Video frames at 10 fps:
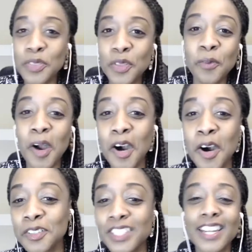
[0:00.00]
the
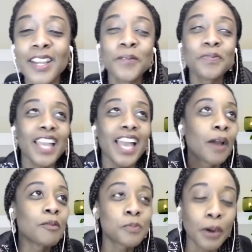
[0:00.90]
world. And I
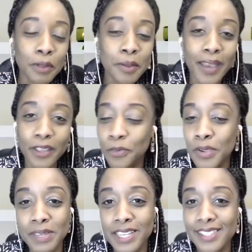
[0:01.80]
was probably about 3
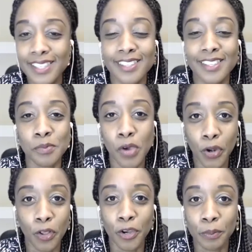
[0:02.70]
minutes into this
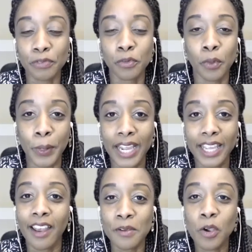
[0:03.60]
monologue before
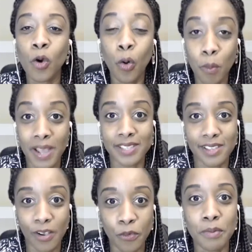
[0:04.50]
I caught
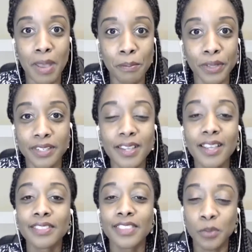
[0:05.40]
myself, remembered
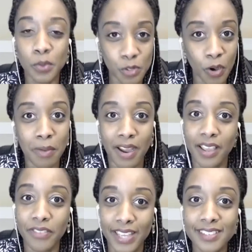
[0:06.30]
this was not my
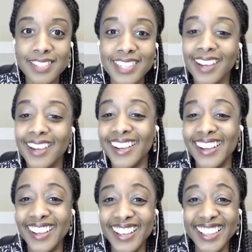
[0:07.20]
event.
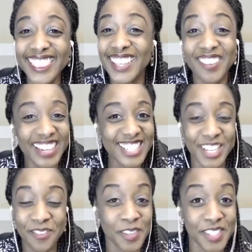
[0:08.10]
The
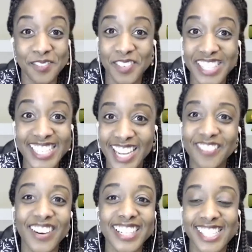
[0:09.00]
question wasn't really
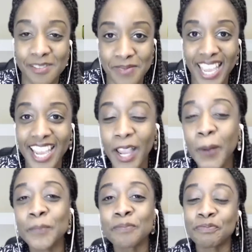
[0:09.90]
directed at me.
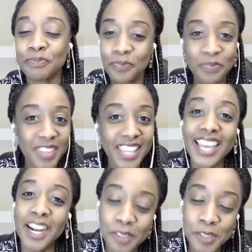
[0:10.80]

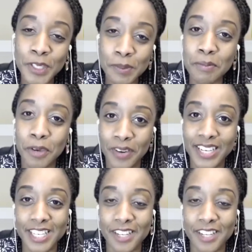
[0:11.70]
and I was supposed to be moderating a